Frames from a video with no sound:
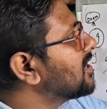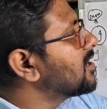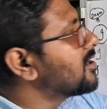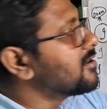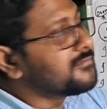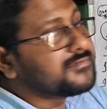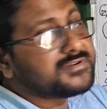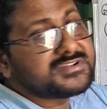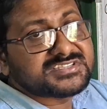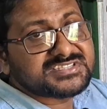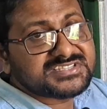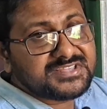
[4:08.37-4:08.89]

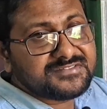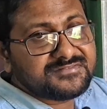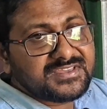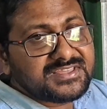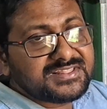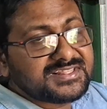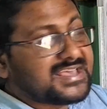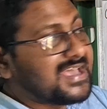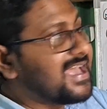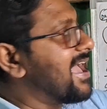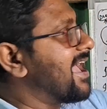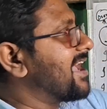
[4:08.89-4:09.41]
receiving
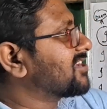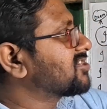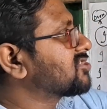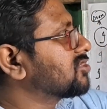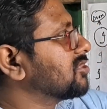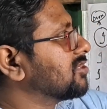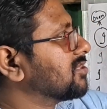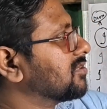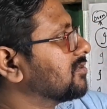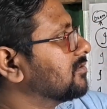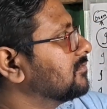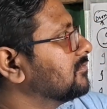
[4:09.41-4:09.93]
the
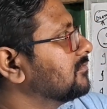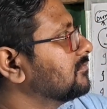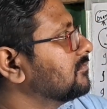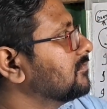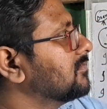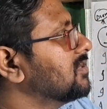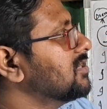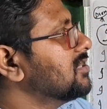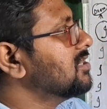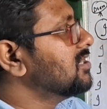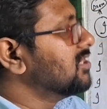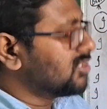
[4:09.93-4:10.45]
action.
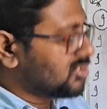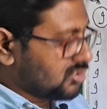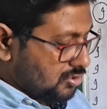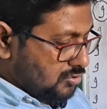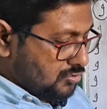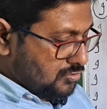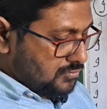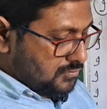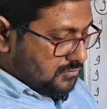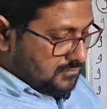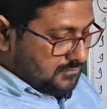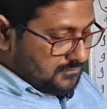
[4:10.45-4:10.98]

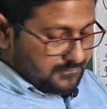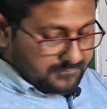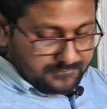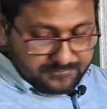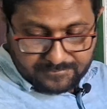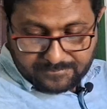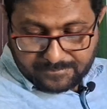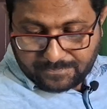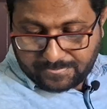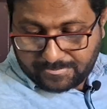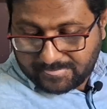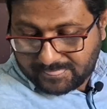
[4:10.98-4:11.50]
So
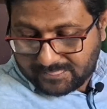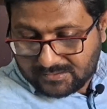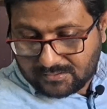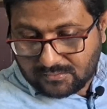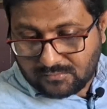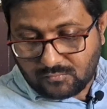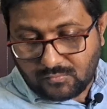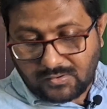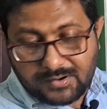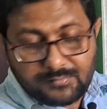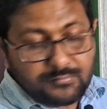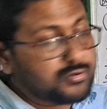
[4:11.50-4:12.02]

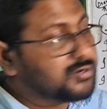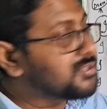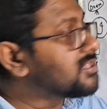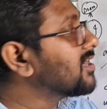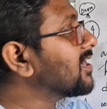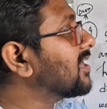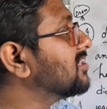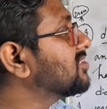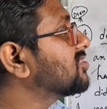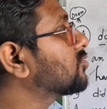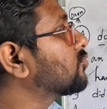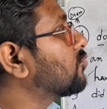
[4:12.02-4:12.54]
one more thing
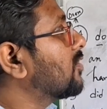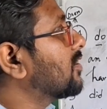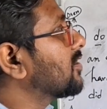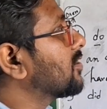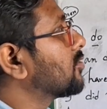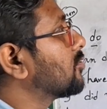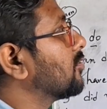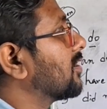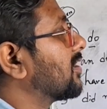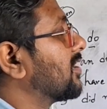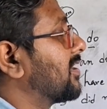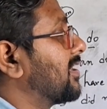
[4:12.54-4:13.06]
I just wanted
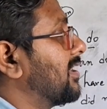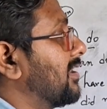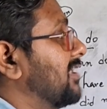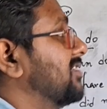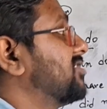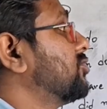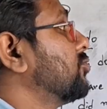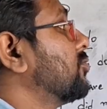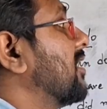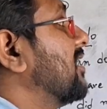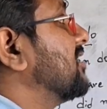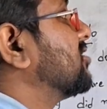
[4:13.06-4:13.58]
to let
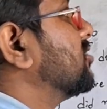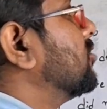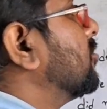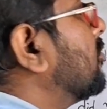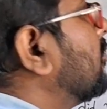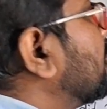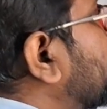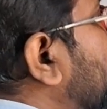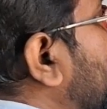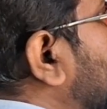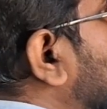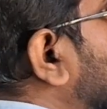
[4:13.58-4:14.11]
you guys
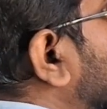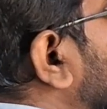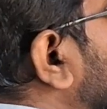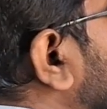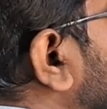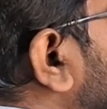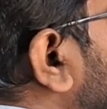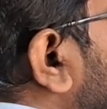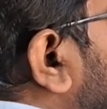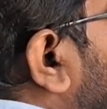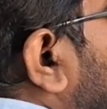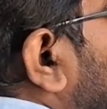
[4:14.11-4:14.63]
know, that
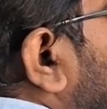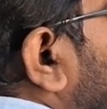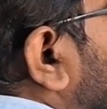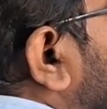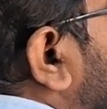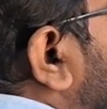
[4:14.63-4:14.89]
you